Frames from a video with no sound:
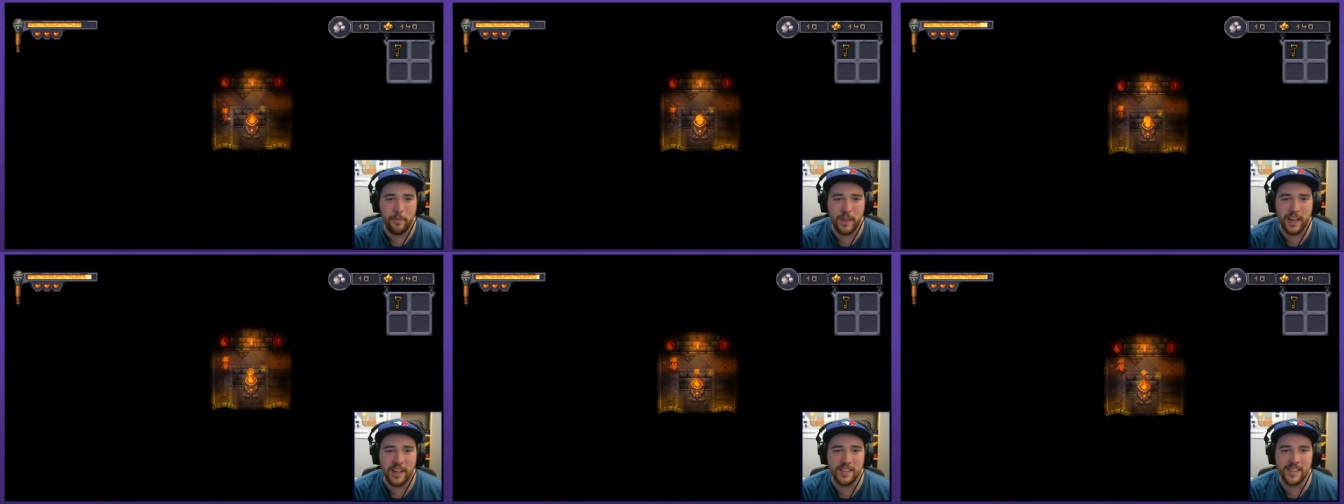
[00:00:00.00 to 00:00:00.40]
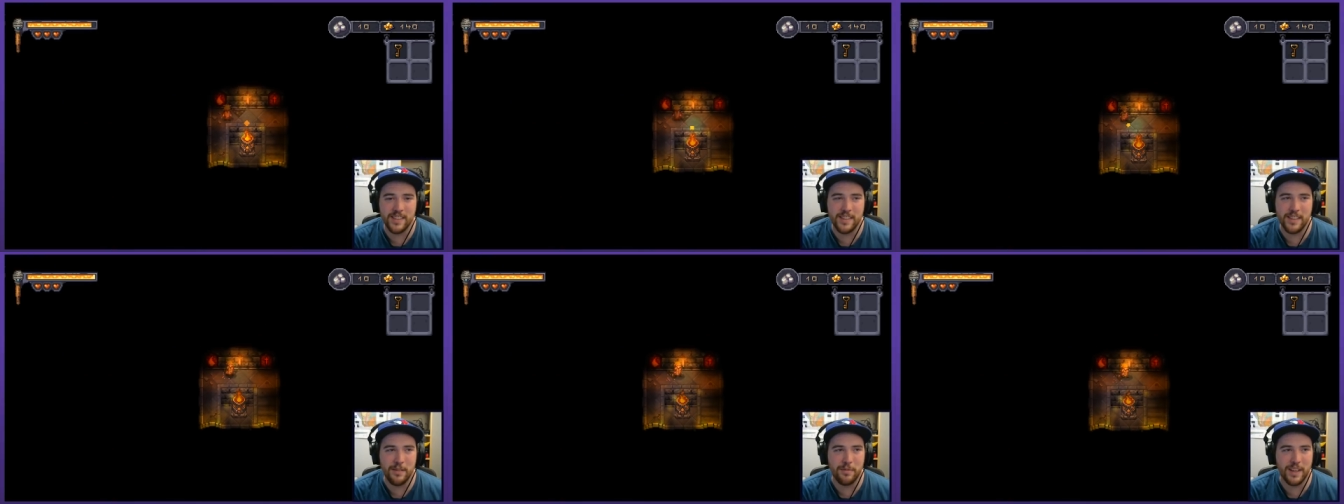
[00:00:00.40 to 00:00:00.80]
That doesn't
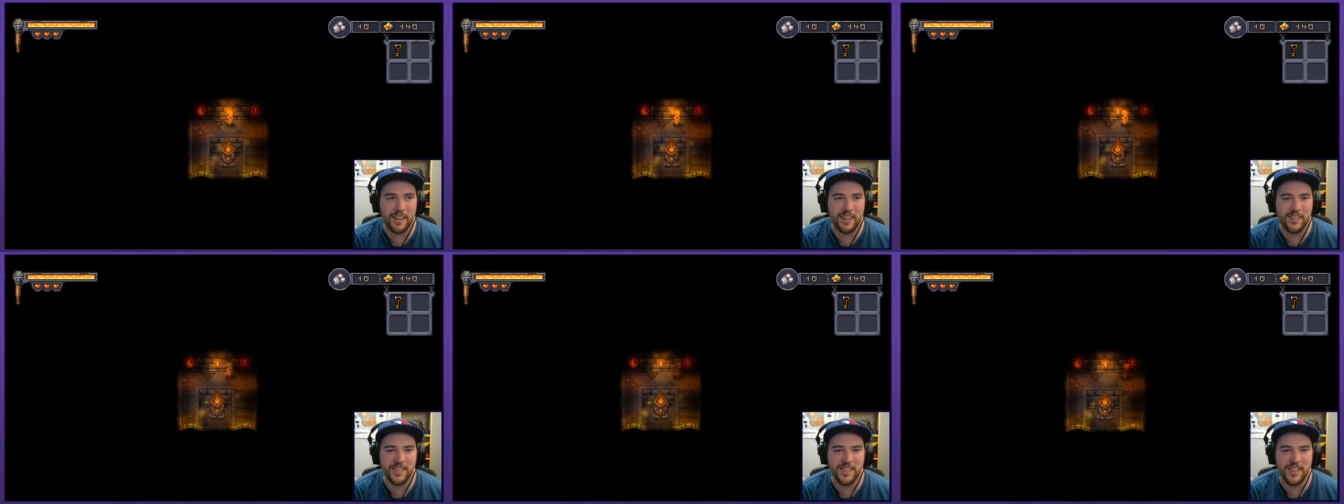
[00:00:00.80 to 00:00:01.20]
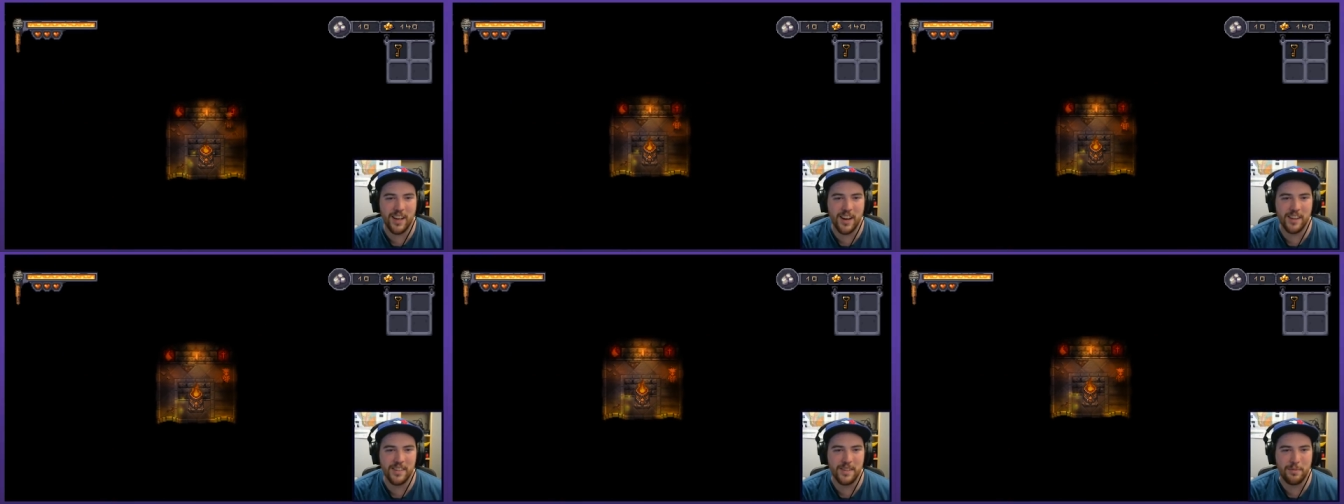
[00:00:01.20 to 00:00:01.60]
seem like there's a
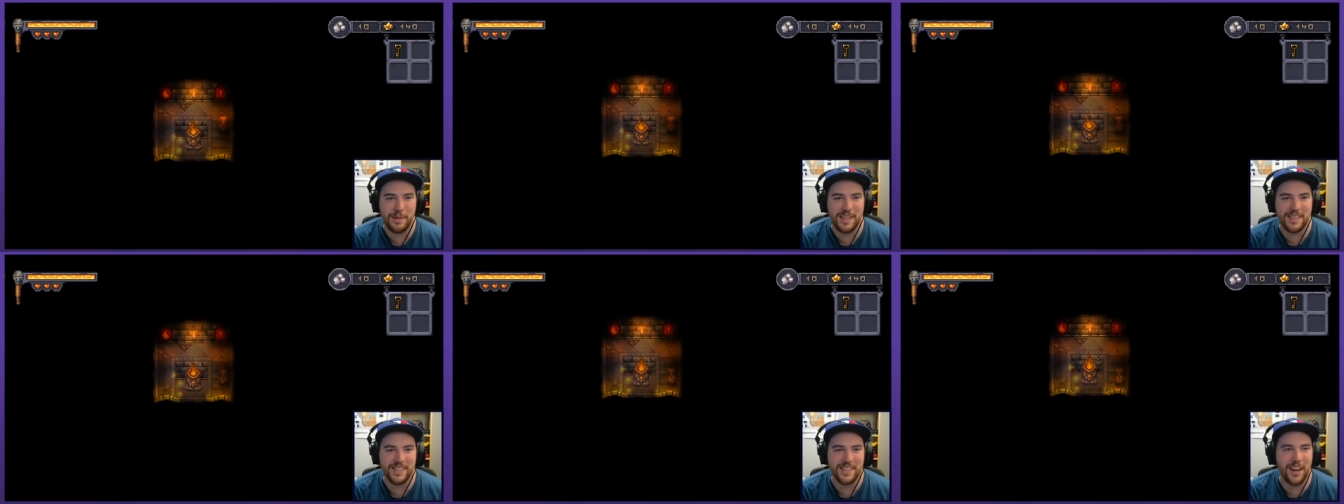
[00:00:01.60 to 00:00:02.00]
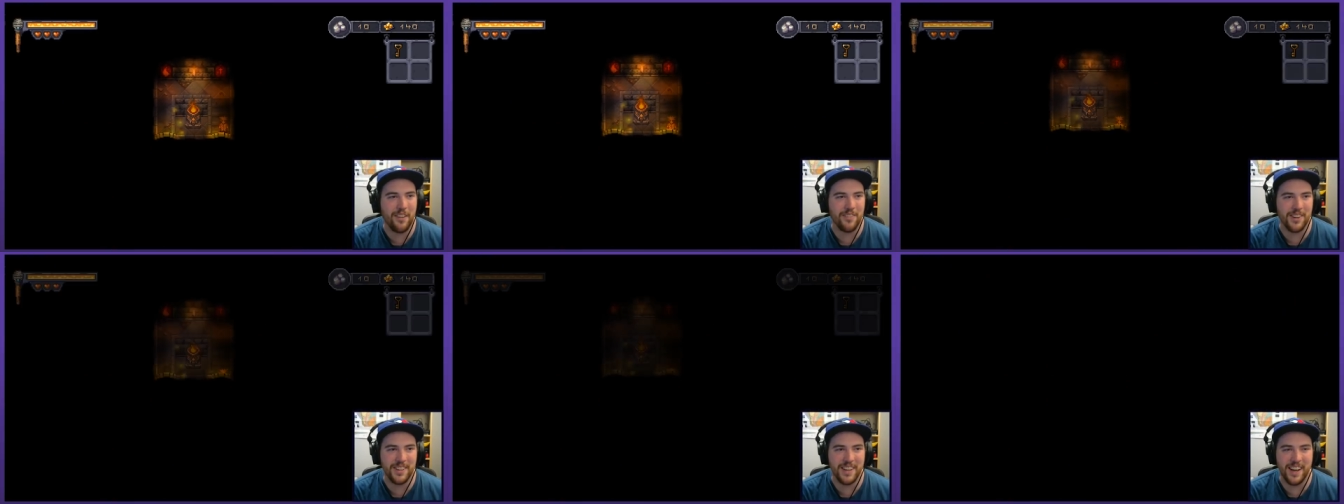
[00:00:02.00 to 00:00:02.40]
ton to be
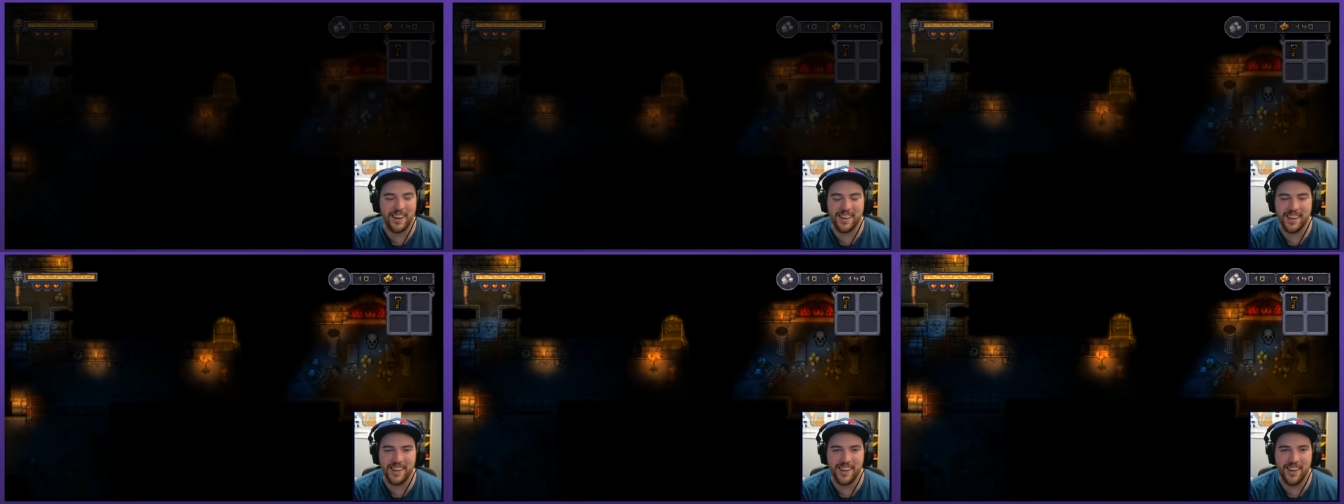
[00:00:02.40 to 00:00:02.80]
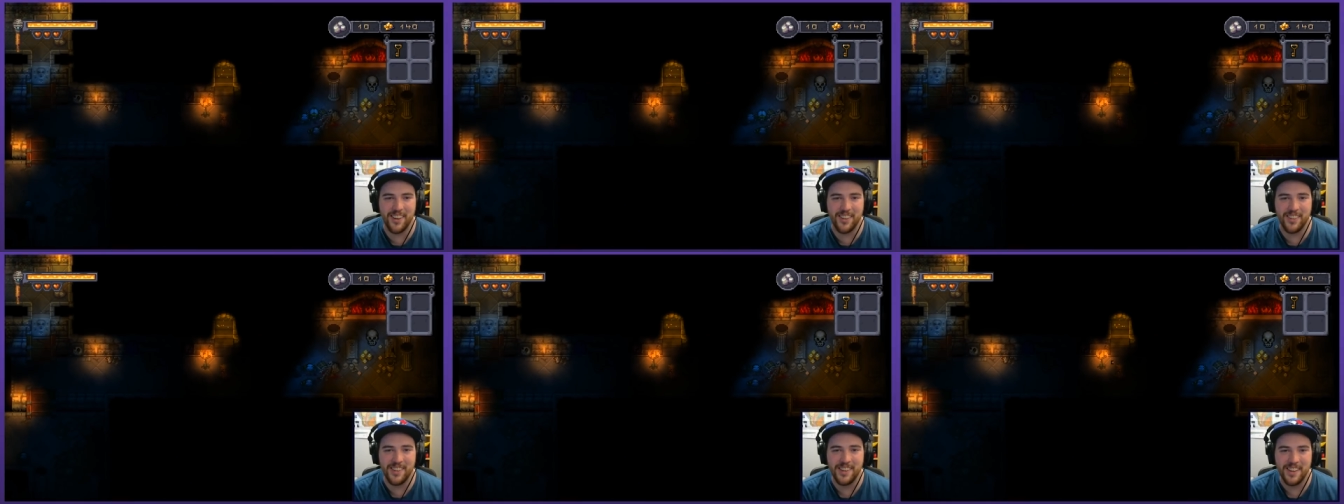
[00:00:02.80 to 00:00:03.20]
discovered there, you
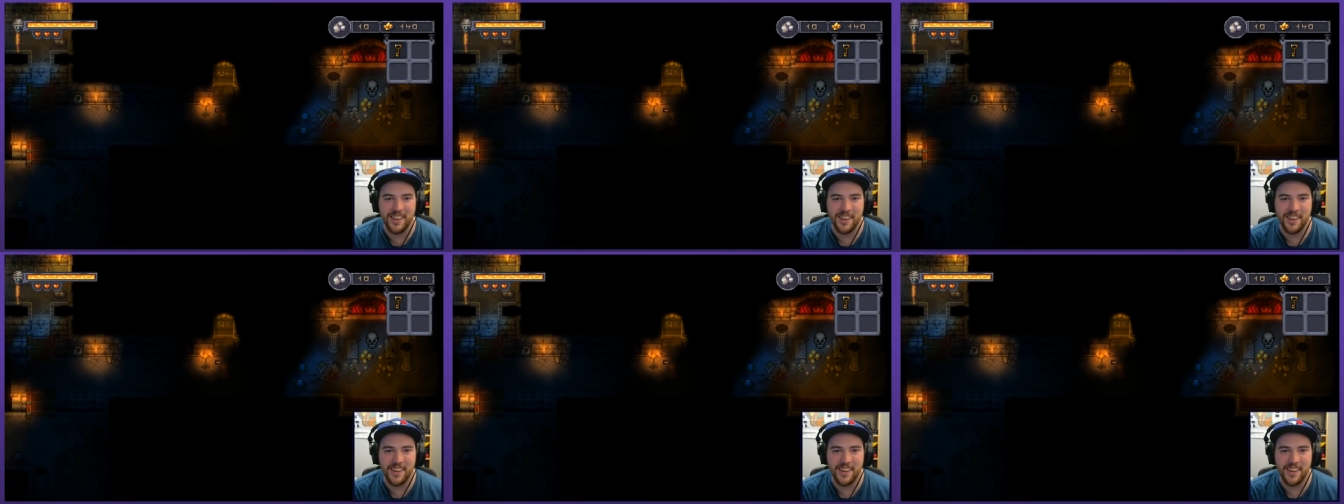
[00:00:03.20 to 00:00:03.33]
know?